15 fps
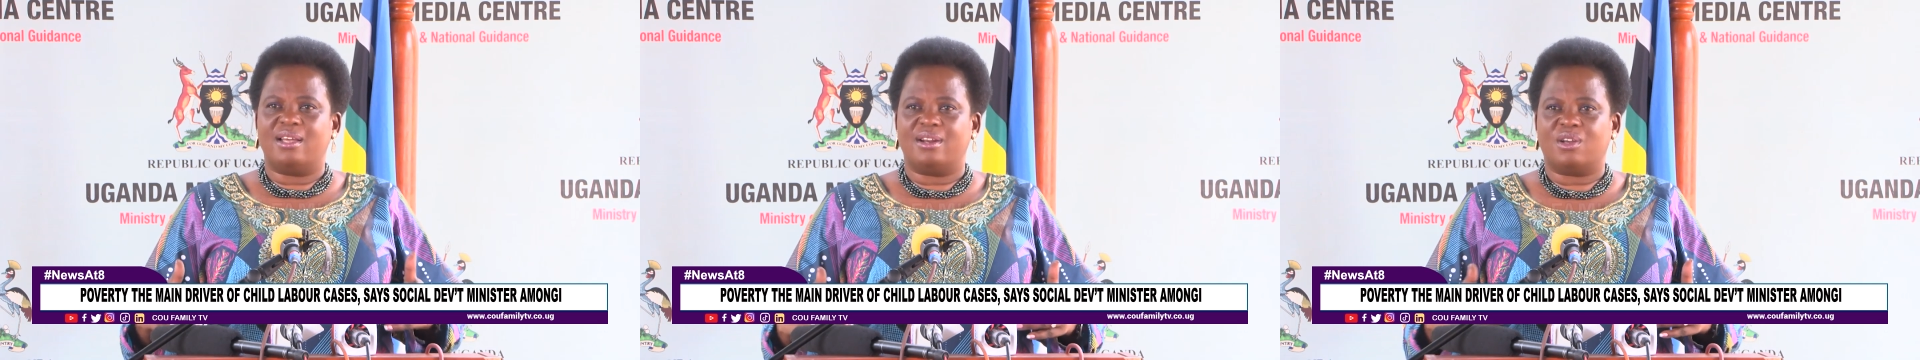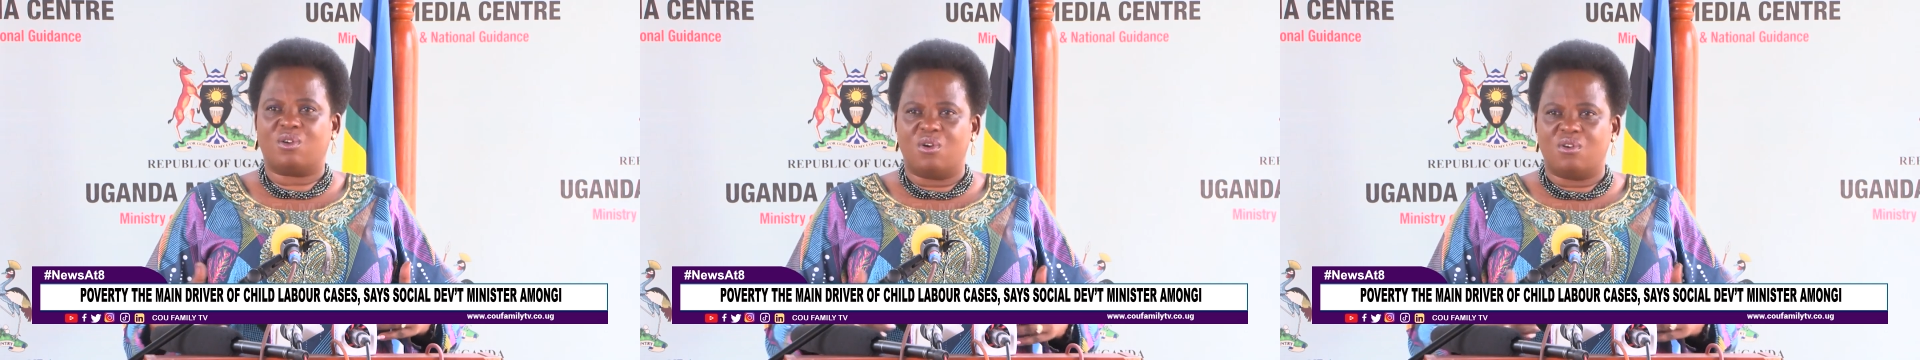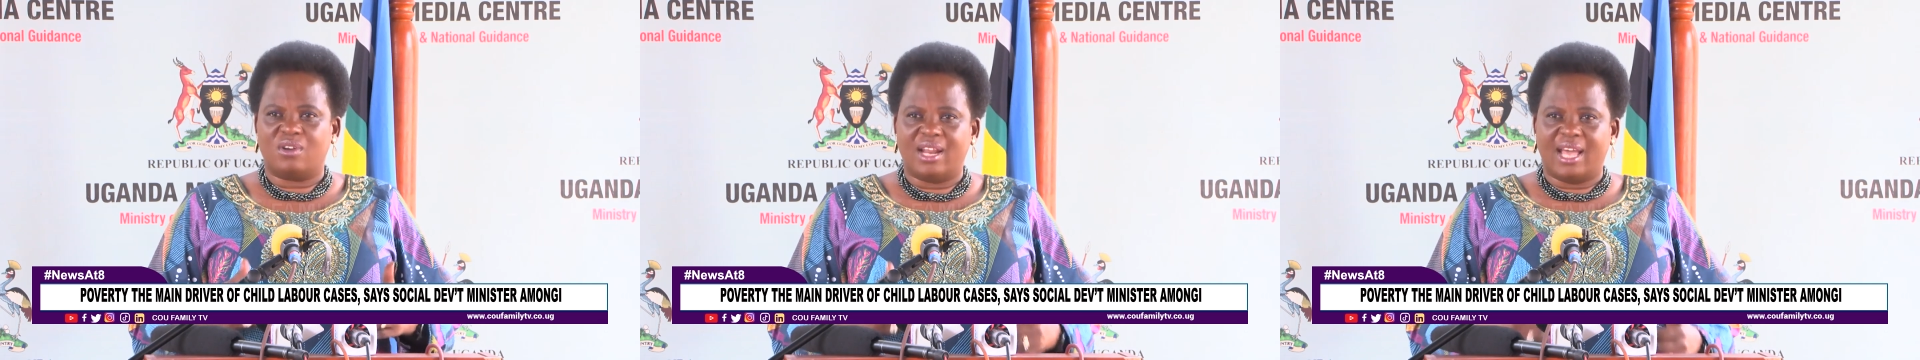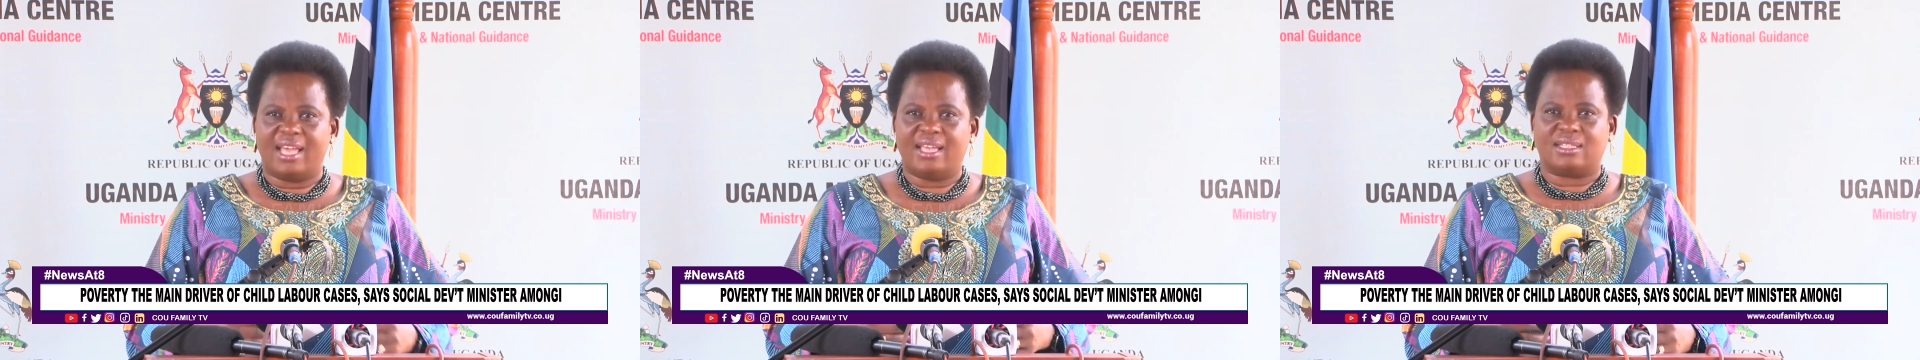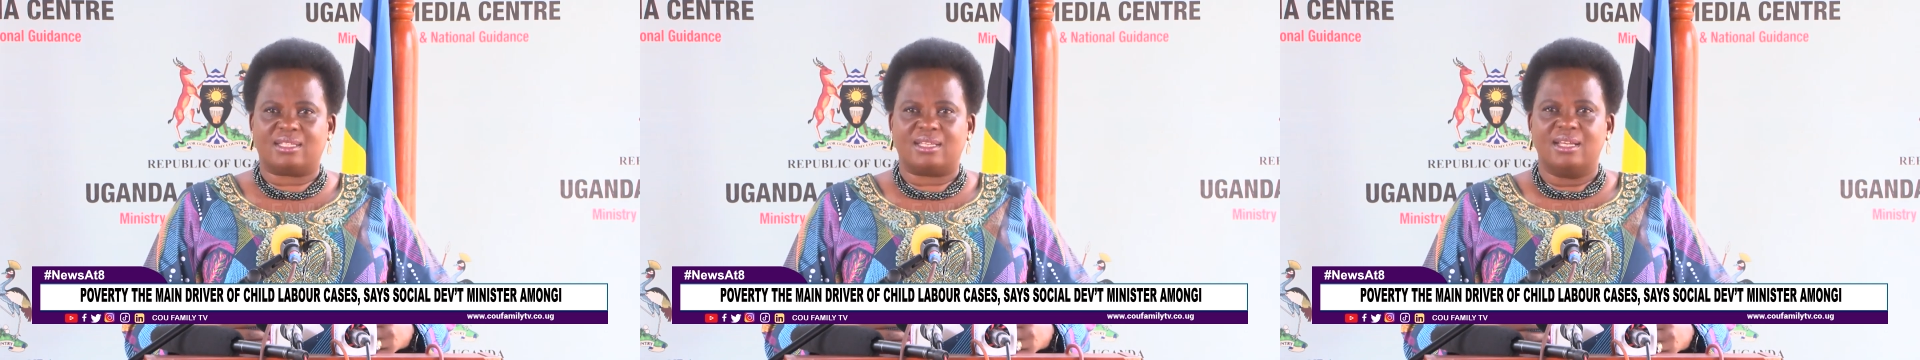
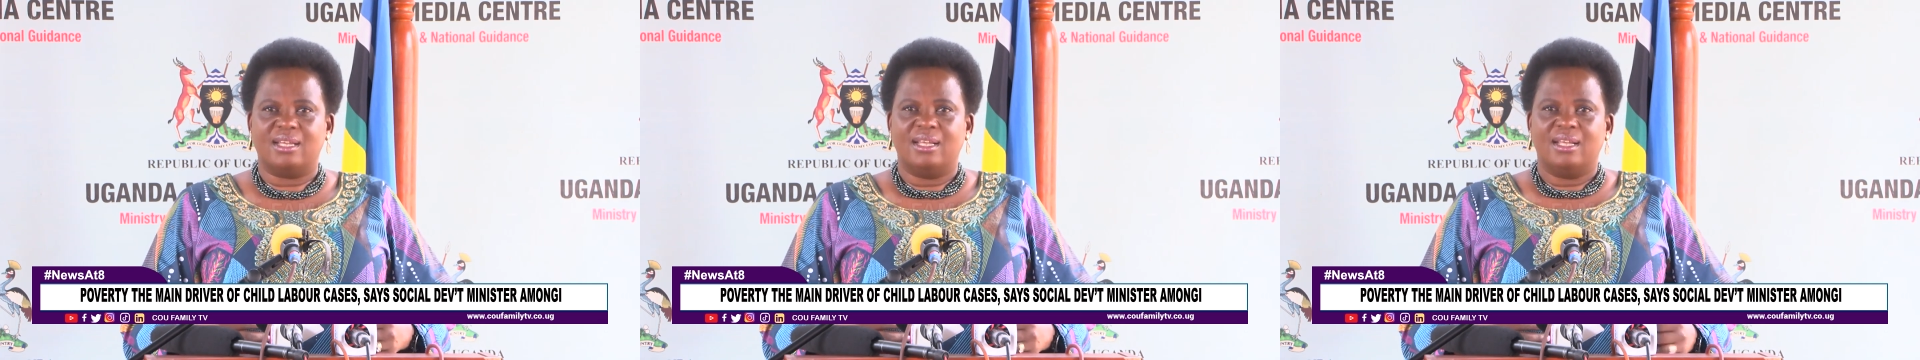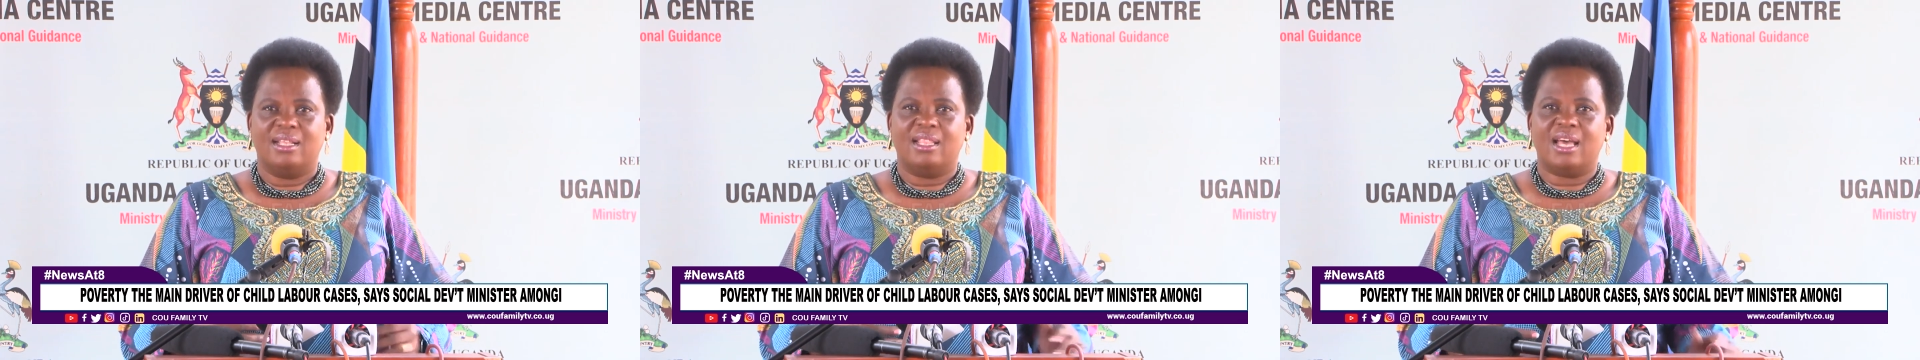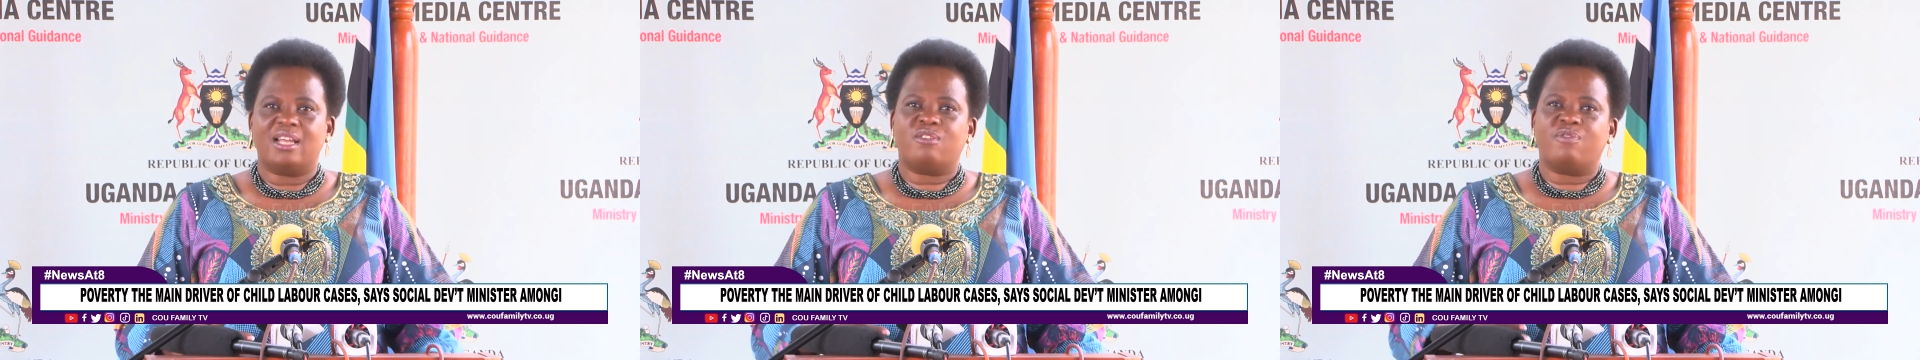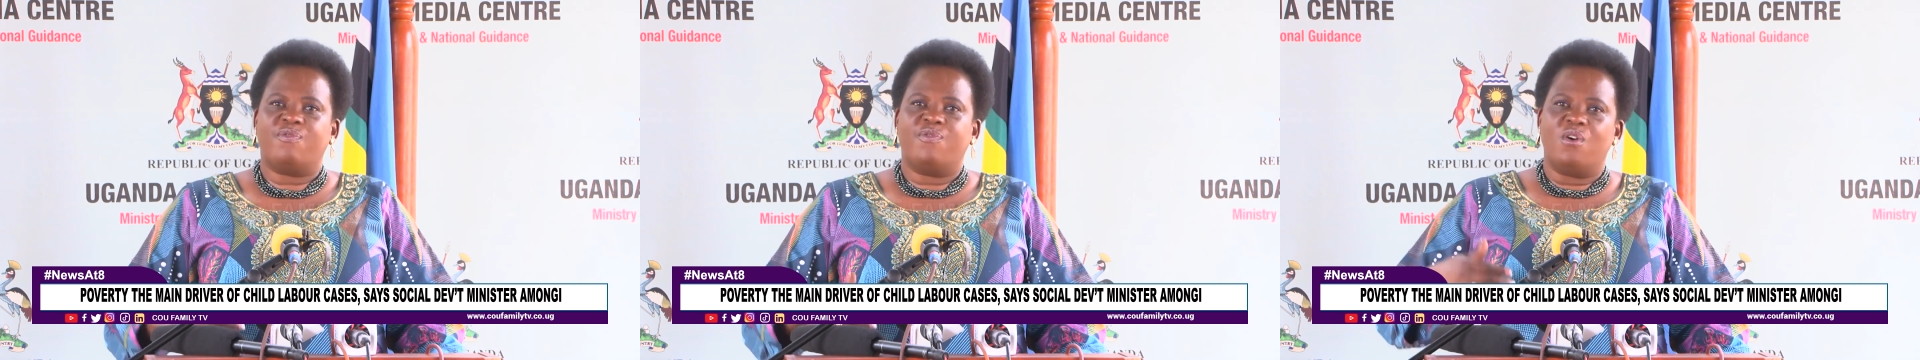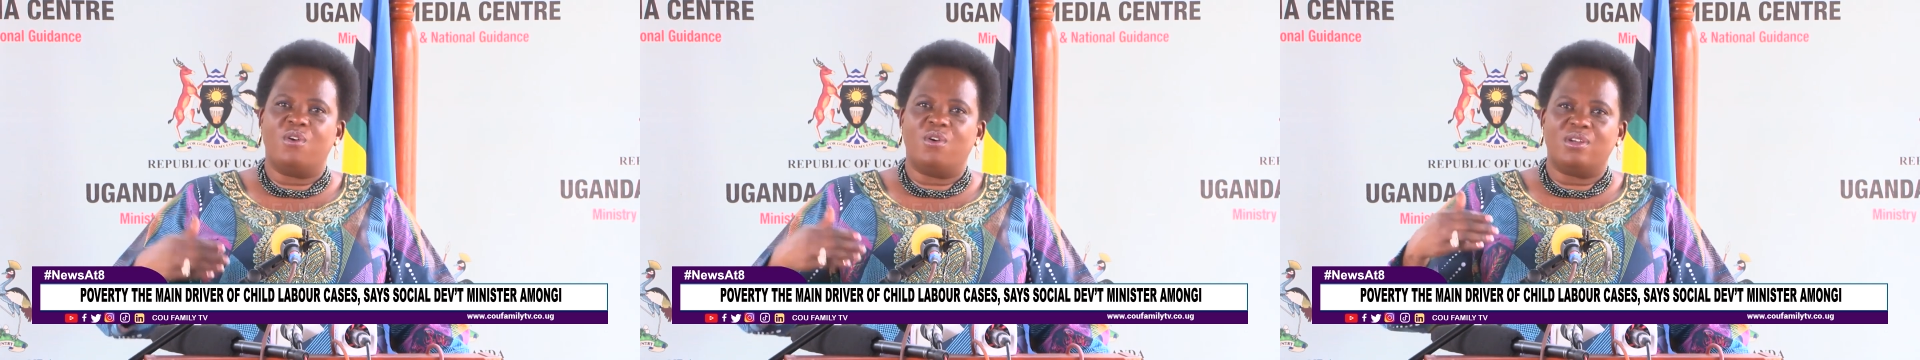recognize that
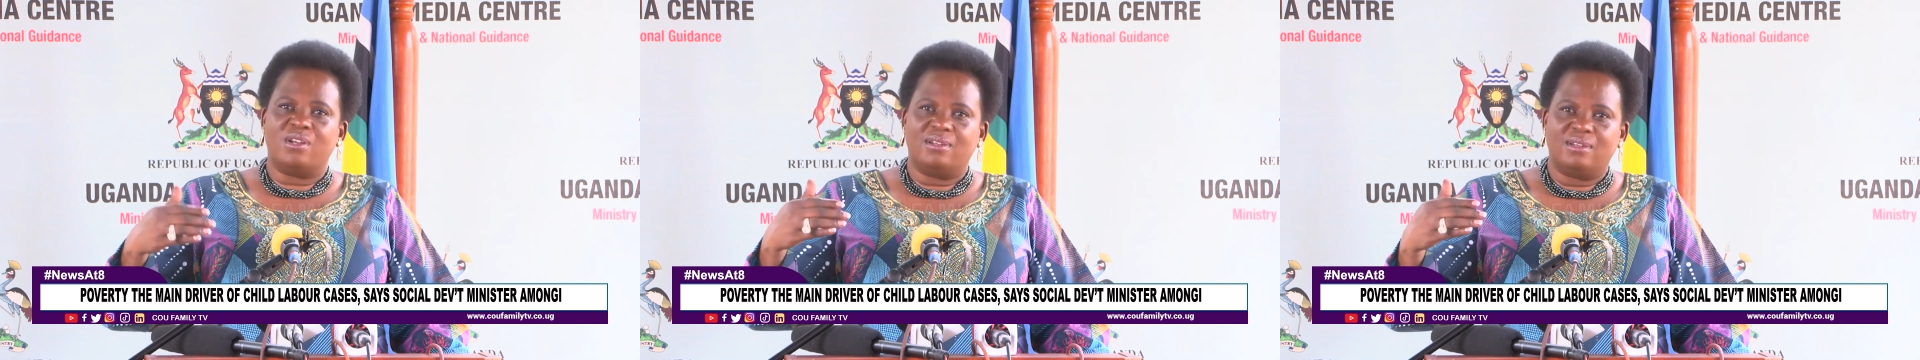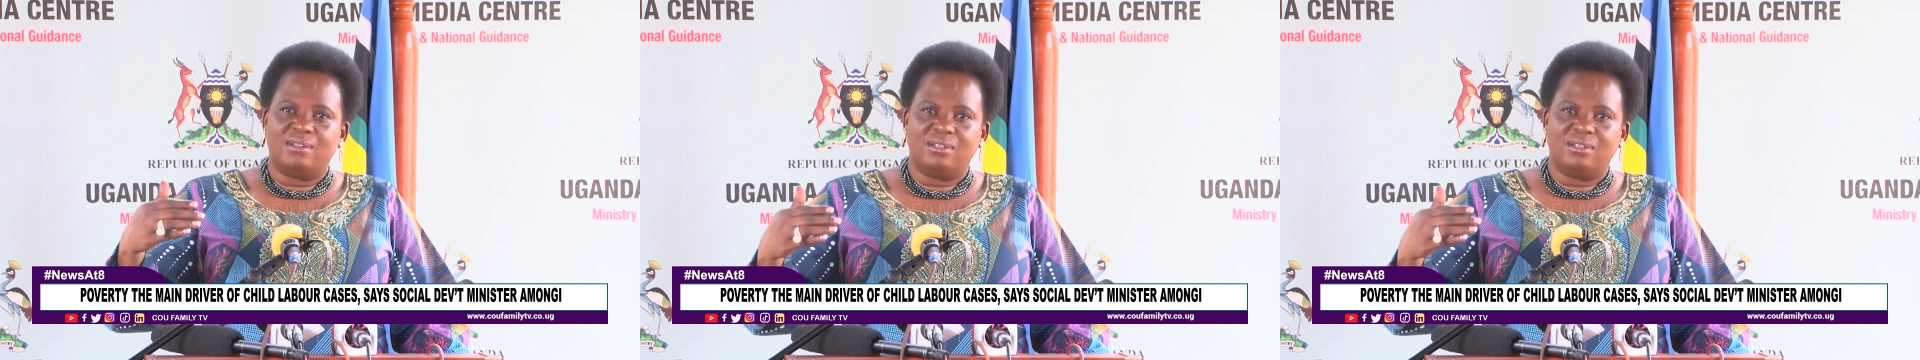for